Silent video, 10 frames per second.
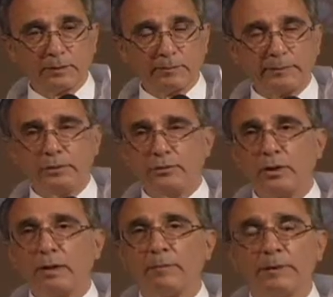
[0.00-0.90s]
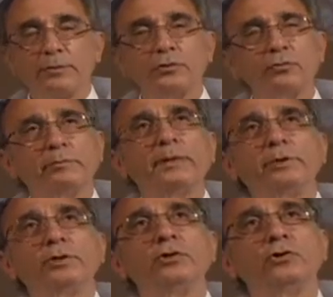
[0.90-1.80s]
Maybe you, maybe you,
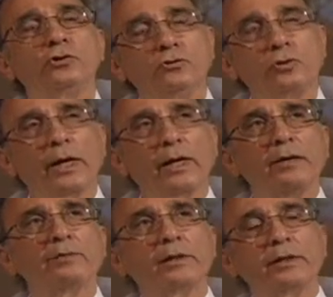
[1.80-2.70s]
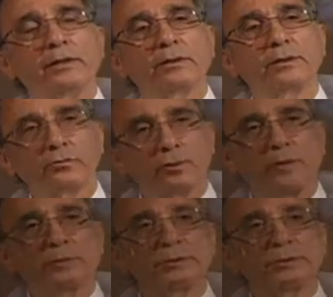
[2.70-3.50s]
maybe you have a crummy